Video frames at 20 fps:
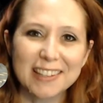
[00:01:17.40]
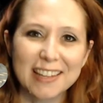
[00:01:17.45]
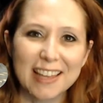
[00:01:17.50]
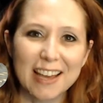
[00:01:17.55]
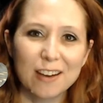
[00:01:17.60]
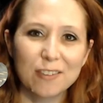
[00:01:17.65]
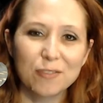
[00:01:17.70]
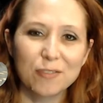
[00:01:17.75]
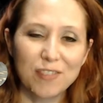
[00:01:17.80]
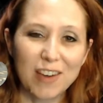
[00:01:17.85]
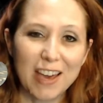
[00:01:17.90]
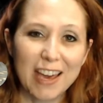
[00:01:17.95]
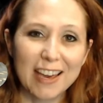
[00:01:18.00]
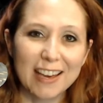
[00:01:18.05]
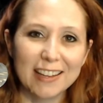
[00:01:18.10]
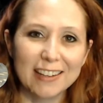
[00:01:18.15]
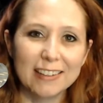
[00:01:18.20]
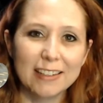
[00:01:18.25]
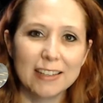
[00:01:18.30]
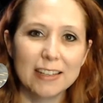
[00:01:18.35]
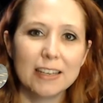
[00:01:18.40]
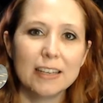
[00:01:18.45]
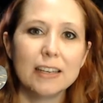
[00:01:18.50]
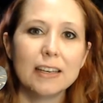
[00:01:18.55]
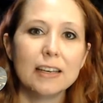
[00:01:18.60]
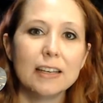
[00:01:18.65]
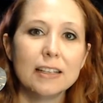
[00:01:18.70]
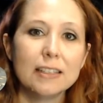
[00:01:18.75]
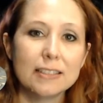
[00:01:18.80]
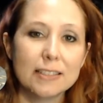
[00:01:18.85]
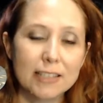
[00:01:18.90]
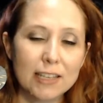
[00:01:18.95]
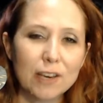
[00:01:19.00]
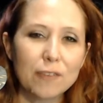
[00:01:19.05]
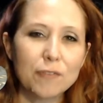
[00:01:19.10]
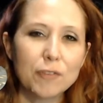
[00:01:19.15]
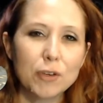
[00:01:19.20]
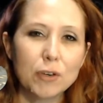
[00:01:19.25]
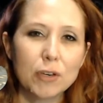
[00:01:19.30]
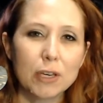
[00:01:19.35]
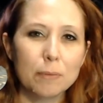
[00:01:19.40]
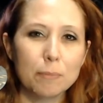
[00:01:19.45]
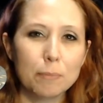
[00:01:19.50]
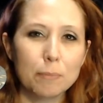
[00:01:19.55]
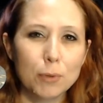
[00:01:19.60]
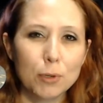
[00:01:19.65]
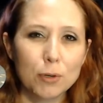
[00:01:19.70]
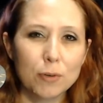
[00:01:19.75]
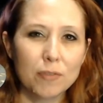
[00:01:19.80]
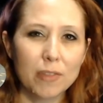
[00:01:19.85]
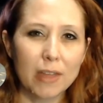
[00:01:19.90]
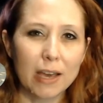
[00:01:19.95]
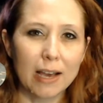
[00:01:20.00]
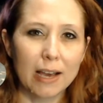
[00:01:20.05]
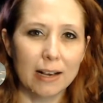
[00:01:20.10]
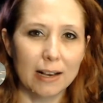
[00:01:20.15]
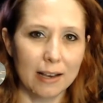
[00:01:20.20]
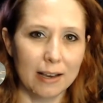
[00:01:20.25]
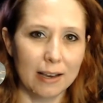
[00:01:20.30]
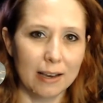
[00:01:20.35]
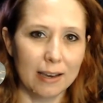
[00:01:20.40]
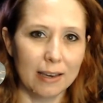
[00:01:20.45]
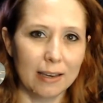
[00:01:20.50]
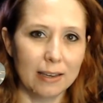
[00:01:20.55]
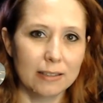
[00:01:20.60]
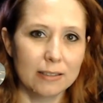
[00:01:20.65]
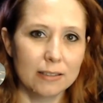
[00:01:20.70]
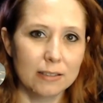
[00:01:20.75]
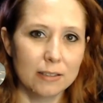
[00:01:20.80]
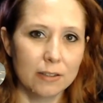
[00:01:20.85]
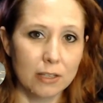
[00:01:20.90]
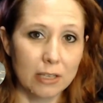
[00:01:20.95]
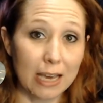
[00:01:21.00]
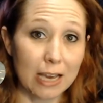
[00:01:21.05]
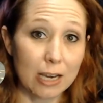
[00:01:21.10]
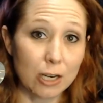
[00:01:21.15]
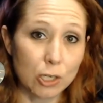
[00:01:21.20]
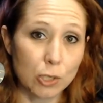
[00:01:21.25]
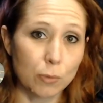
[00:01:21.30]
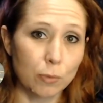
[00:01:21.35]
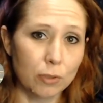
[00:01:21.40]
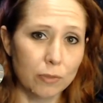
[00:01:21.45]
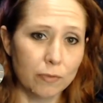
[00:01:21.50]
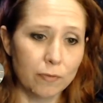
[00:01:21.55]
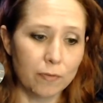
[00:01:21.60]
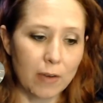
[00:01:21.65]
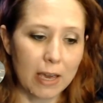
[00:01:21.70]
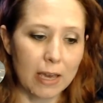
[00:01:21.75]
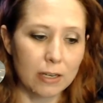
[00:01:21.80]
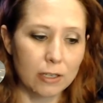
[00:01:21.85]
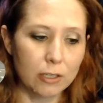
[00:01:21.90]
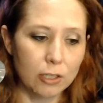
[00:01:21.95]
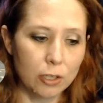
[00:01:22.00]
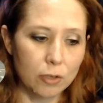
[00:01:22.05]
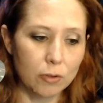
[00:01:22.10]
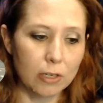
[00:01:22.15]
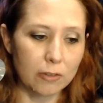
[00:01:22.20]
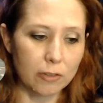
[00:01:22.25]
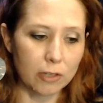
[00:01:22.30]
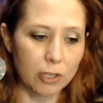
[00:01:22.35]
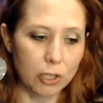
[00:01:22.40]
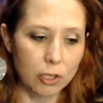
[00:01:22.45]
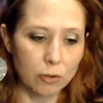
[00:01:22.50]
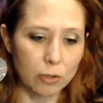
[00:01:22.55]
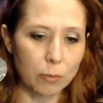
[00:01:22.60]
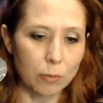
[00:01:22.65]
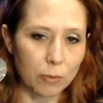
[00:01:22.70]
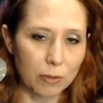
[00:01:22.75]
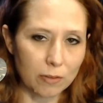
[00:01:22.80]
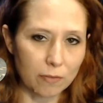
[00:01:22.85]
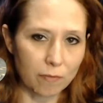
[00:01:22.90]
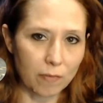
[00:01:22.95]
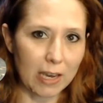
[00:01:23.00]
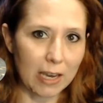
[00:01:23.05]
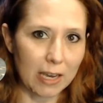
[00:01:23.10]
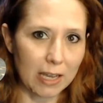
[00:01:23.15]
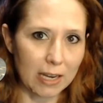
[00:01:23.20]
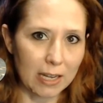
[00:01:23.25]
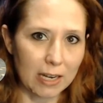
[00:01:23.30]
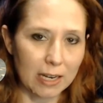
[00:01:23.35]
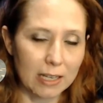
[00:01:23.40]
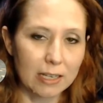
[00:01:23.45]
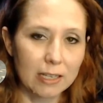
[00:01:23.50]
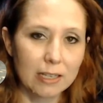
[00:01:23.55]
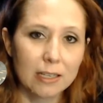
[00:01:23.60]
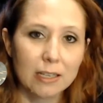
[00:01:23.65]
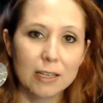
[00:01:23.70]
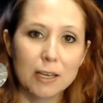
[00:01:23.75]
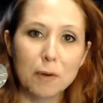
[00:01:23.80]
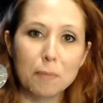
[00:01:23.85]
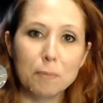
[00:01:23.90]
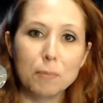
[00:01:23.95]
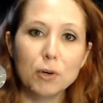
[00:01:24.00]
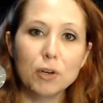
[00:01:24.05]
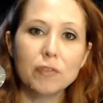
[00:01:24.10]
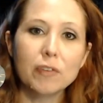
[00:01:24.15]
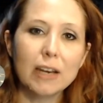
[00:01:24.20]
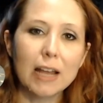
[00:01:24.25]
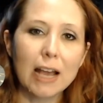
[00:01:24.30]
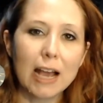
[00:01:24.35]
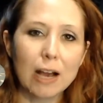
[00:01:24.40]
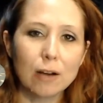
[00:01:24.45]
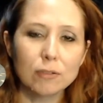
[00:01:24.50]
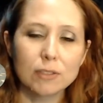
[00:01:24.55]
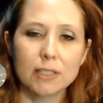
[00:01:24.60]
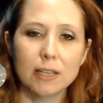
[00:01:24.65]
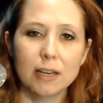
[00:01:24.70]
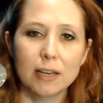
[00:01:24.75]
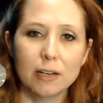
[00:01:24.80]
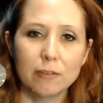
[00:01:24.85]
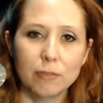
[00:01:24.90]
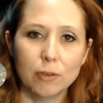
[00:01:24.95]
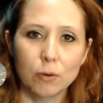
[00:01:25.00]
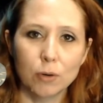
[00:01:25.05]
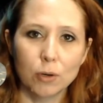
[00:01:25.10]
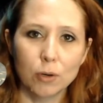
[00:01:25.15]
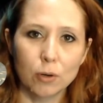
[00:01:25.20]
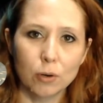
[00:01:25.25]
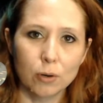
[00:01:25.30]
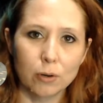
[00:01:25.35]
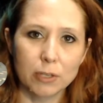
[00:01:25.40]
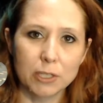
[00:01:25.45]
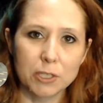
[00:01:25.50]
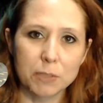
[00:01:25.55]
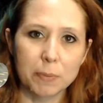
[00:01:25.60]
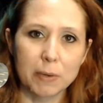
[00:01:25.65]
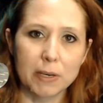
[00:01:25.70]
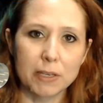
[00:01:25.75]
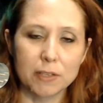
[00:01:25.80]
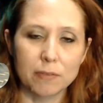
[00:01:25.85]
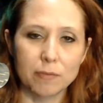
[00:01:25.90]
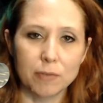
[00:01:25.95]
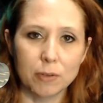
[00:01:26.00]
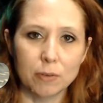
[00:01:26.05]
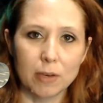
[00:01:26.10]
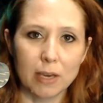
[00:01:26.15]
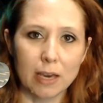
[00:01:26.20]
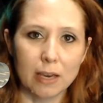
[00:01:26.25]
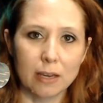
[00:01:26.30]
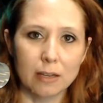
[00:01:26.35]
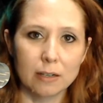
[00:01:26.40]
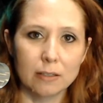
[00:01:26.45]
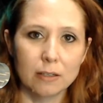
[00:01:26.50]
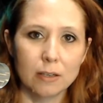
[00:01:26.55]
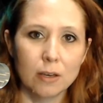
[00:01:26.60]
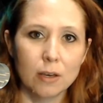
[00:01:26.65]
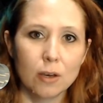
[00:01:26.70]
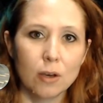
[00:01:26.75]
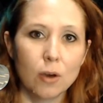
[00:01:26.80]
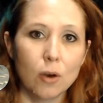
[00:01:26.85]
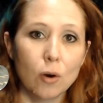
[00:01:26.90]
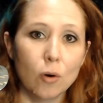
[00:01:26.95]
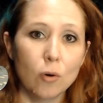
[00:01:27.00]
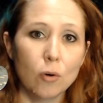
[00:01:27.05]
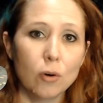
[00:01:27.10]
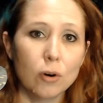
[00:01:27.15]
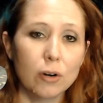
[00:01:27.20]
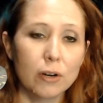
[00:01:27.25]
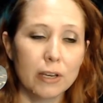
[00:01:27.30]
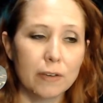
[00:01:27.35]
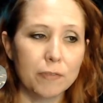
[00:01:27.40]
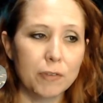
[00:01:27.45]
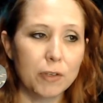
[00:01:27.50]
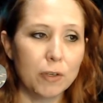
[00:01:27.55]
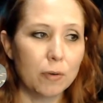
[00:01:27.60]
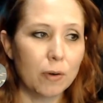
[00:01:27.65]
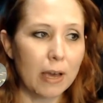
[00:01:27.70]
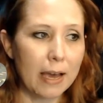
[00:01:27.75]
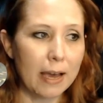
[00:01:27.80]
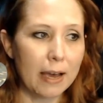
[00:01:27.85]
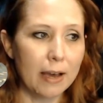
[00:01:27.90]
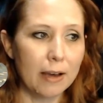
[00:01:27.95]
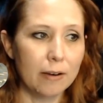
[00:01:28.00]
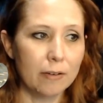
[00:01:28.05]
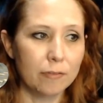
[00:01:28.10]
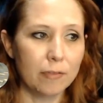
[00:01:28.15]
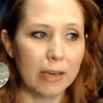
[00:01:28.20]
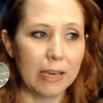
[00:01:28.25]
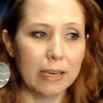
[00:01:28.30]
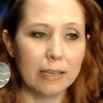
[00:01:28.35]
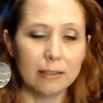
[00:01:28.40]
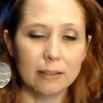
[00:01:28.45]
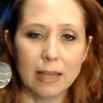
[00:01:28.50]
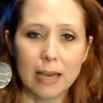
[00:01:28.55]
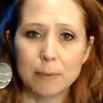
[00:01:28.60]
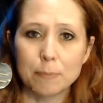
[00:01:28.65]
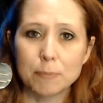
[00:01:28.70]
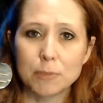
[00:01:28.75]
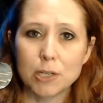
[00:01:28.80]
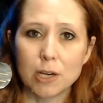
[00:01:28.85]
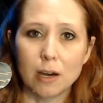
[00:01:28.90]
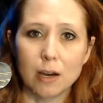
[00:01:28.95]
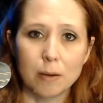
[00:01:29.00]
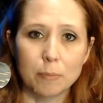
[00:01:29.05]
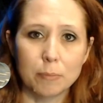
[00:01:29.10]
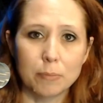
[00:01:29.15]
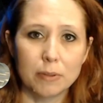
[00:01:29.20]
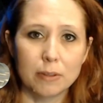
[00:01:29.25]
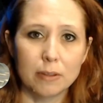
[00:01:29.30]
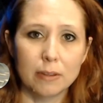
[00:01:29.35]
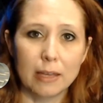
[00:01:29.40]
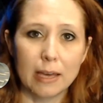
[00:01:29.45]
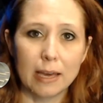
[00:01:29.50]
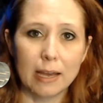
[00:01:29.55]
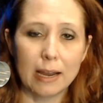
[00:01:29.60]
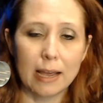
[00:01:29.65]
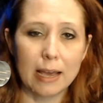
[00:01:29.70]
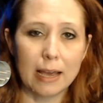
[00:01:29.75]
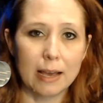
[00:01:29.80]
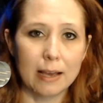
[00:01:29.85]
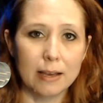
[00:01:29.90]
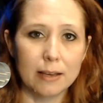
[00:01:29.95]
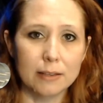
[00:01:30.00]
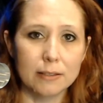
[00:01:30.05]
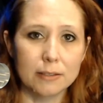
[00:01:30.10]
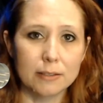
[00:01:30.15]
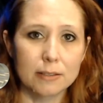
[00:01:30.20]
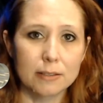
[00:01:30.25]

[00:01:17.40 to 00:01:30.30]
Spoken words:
fan, see if you can move that guy, the actual fan unit, the unit with the fan in it, move it outside of your recording space if you can. Or if you have a laptop that has,